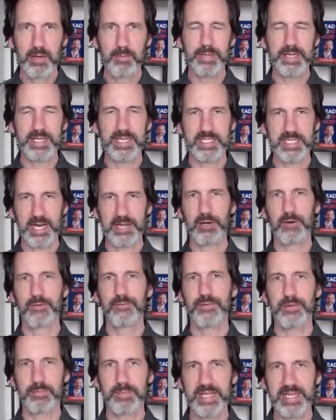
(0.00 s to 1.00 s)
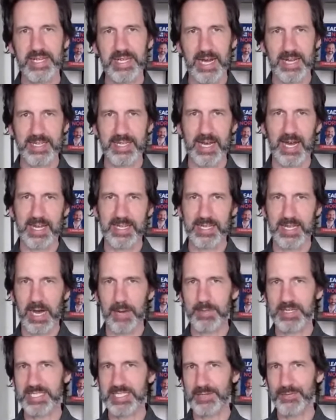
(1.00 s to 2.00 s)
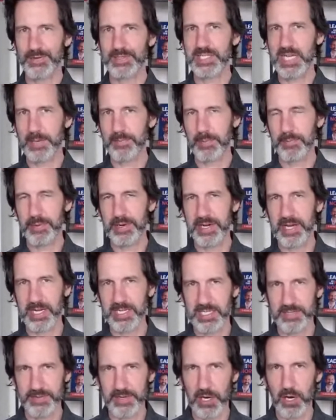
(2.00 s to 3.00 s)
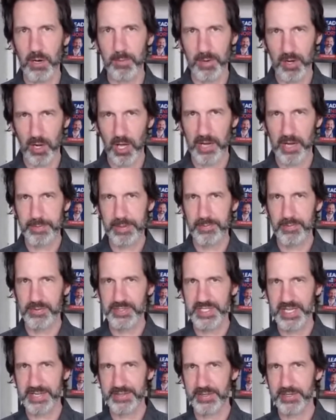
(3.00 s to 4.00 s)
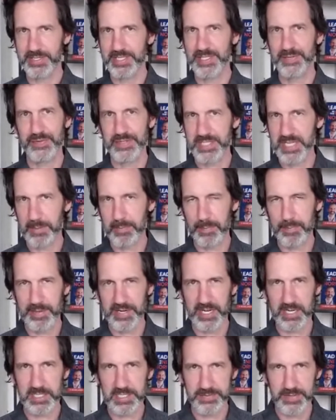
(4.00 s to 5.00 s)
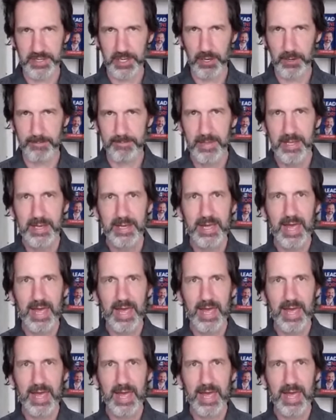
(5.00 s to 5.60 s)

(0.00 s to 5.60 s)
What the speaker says: Because I know for me, I'm a different type of productive at home. A of people say they're a different type of productive at home.